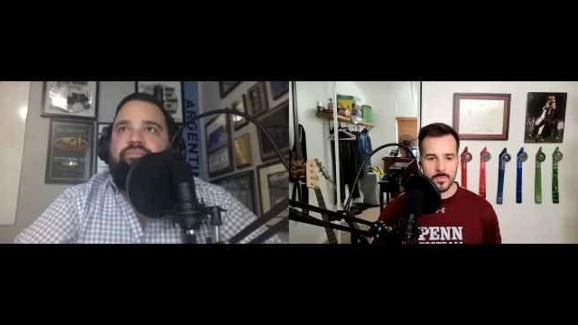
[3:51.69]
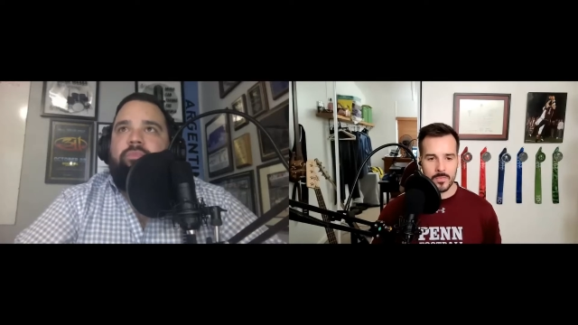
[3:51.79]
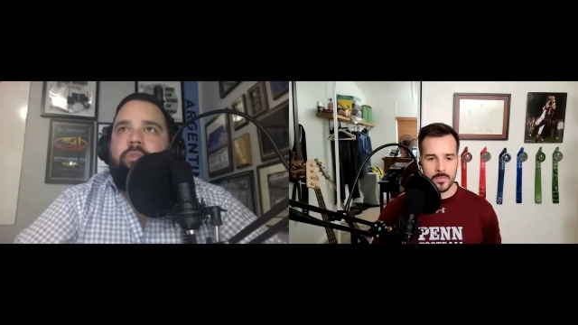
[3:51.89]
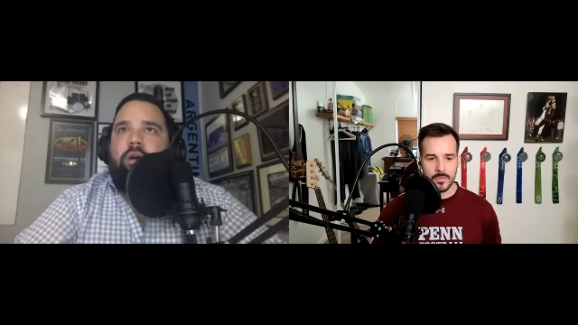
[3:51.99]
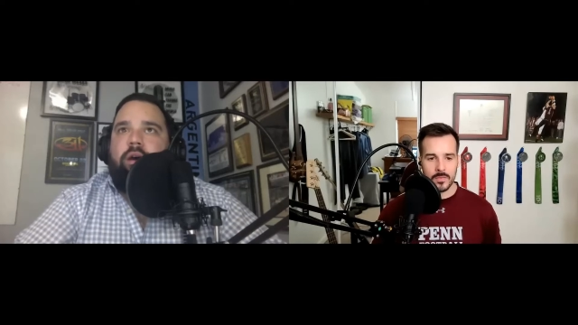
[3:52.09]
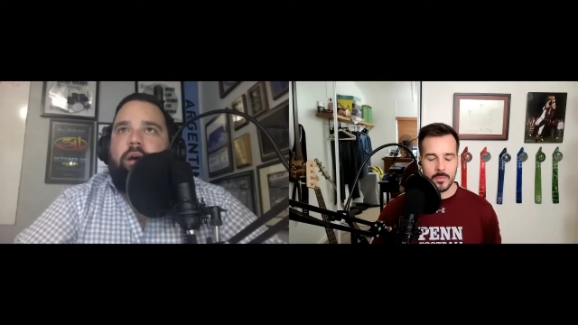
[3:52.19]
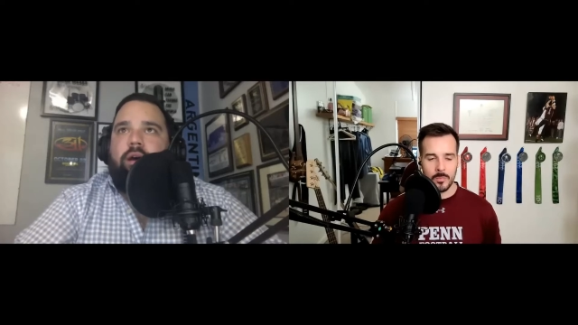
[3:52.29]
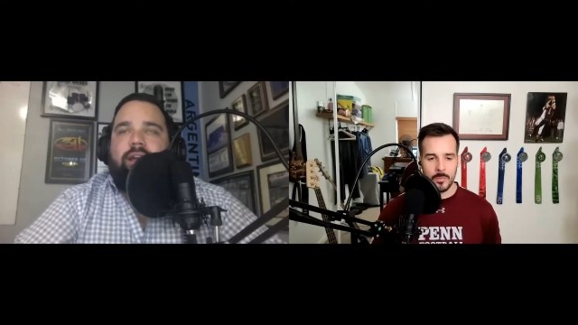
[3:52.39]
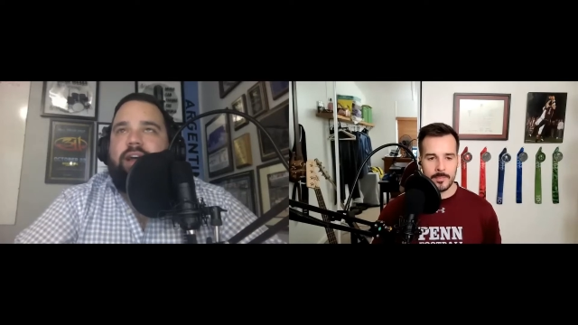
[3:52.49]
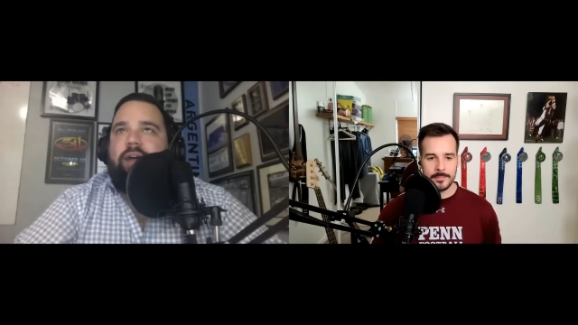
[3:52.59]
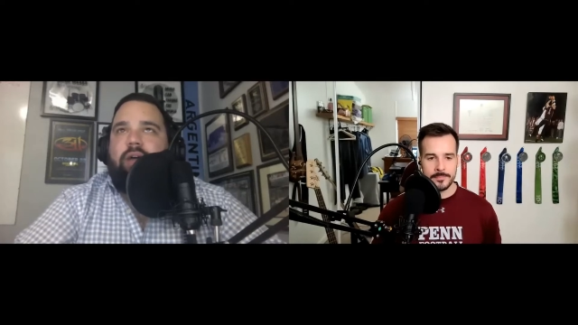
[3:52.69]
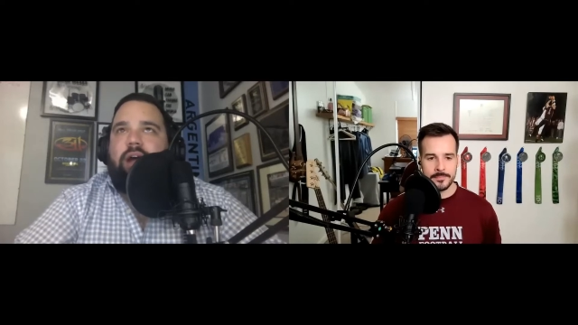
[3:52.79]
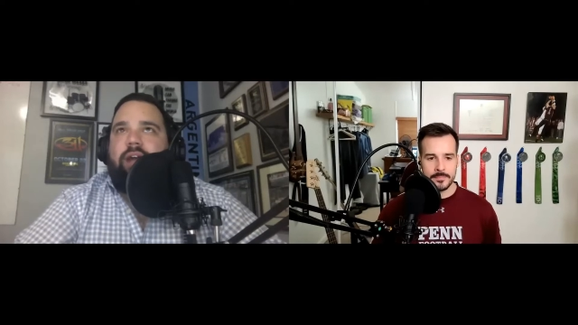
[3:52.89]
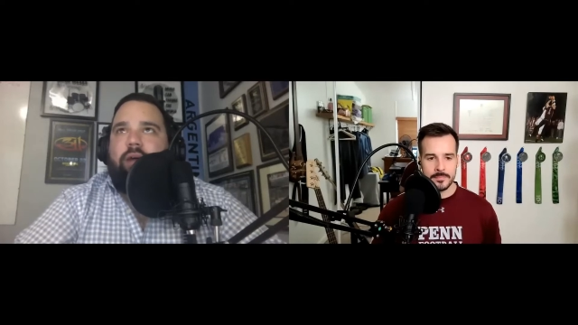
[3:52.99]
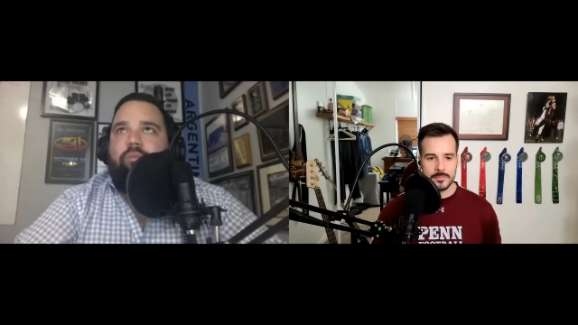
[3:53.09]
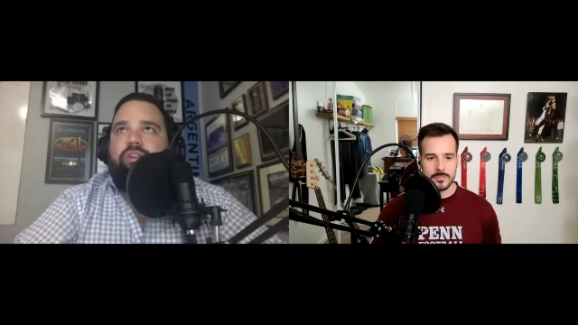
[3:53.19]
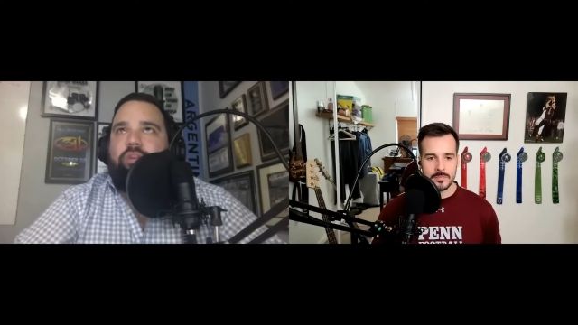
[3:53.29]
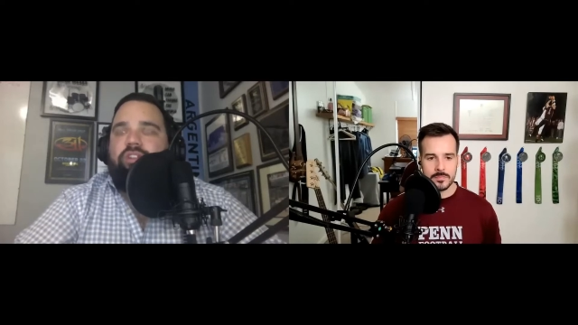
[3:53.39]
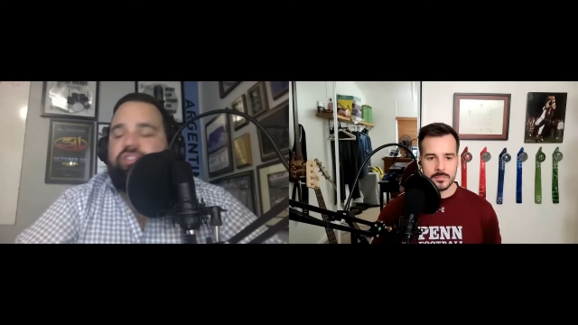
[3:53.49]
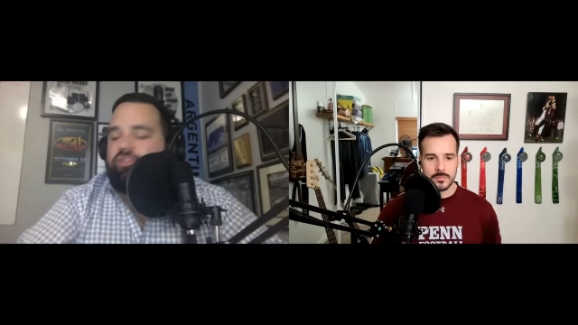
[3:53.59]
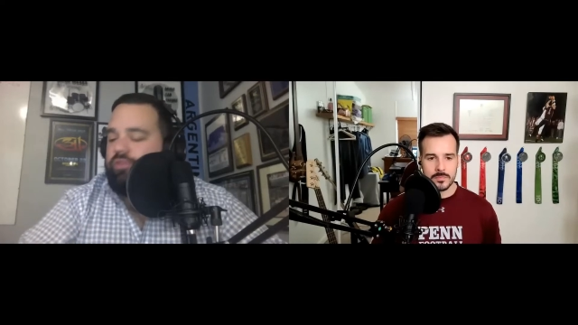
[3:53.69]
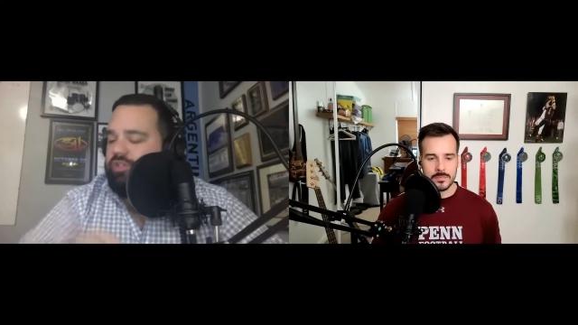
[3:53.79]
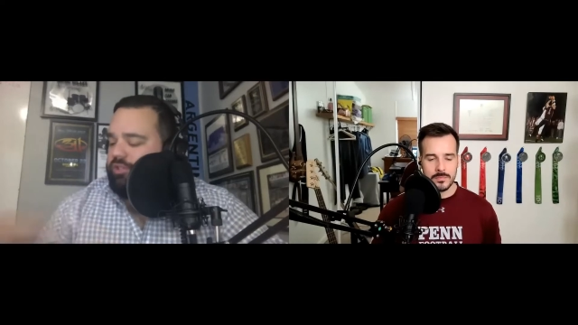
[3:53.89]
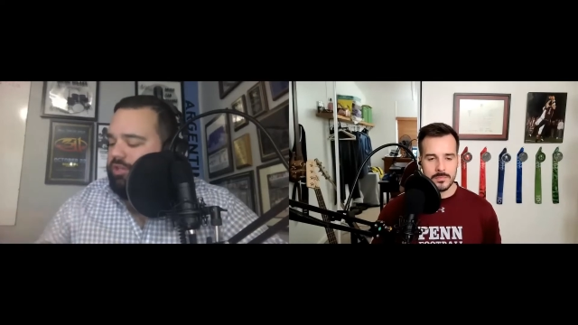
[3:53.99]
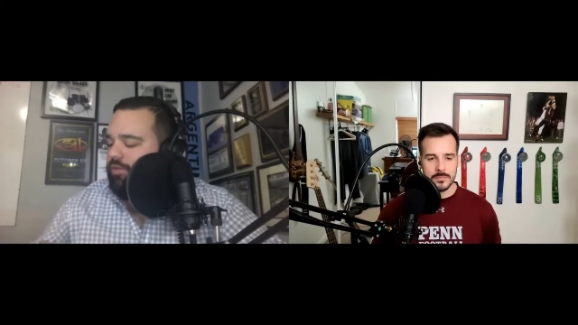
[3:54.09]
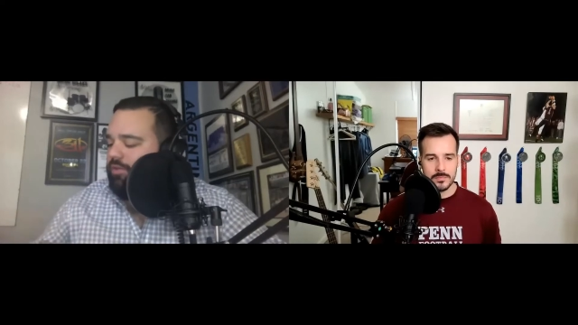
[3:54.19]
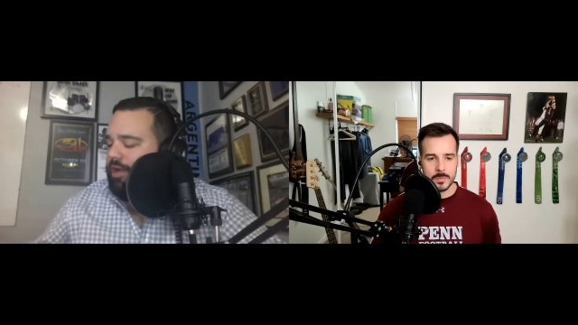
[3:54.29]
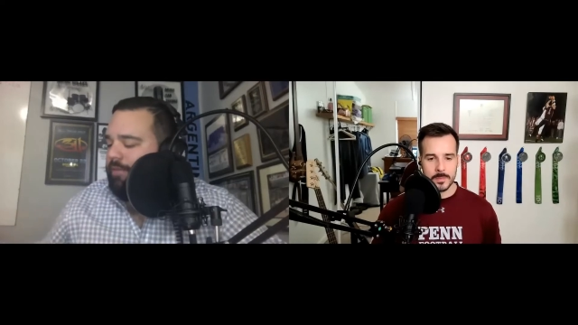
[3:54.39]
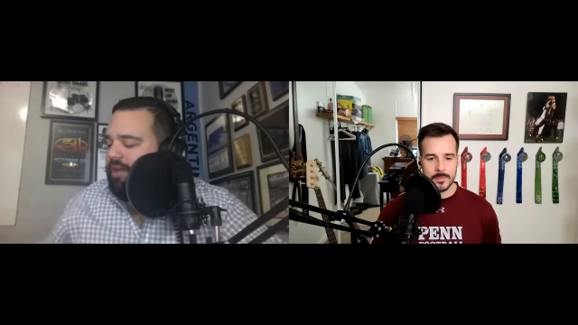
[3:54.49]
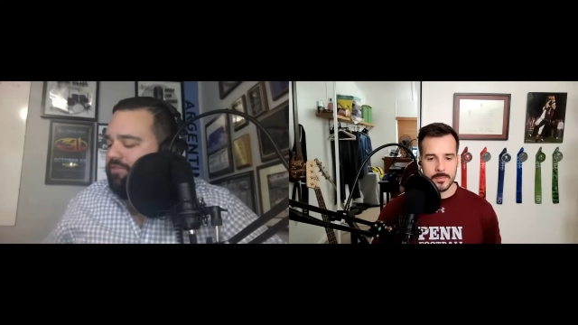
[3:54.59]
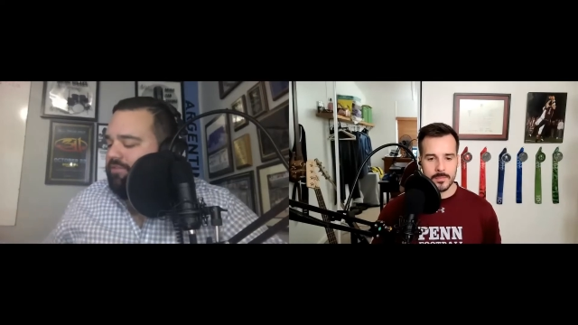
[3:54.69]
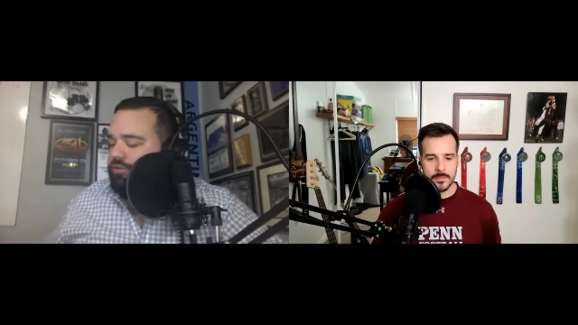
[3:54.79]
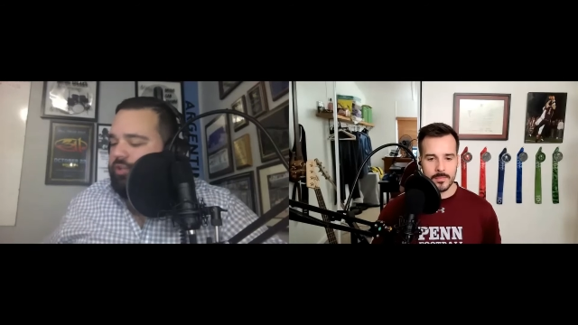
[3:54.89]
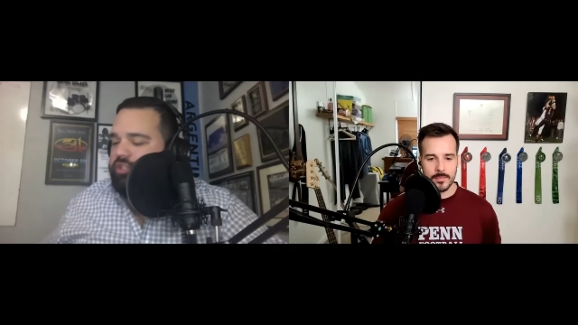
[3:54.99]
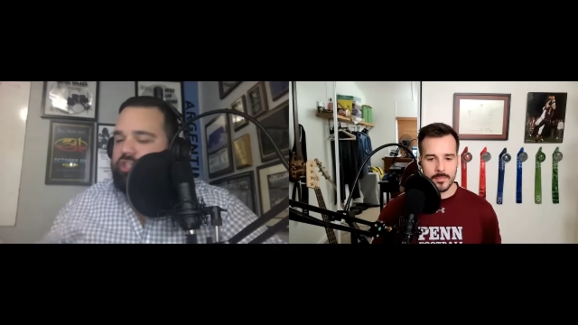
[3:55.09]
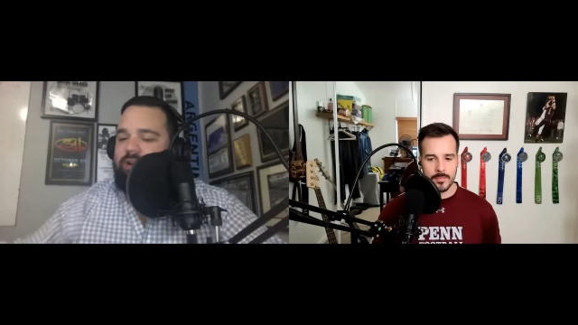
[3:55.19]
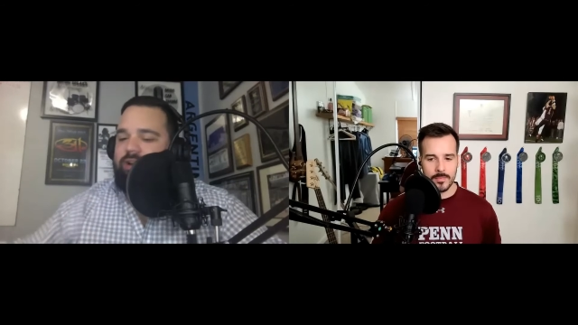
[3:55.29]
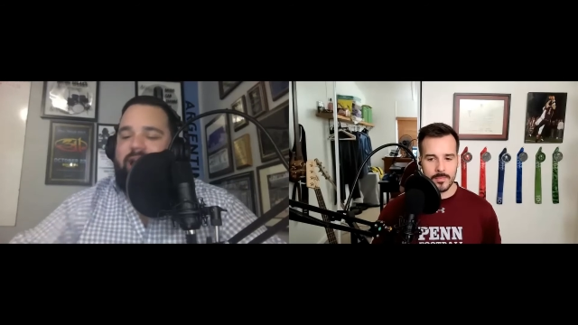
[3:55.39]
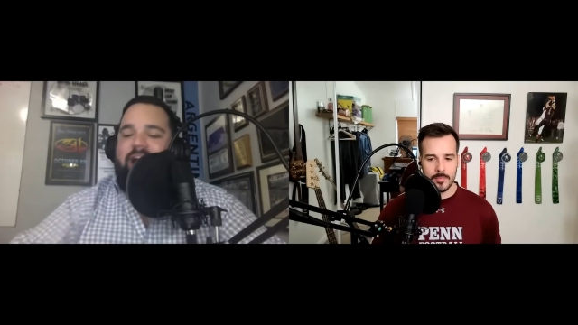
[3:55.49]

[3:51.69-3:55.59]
Speaker 1: Uh, God, I, I wish I would have screenshot. You know what? I might have screenshotted it.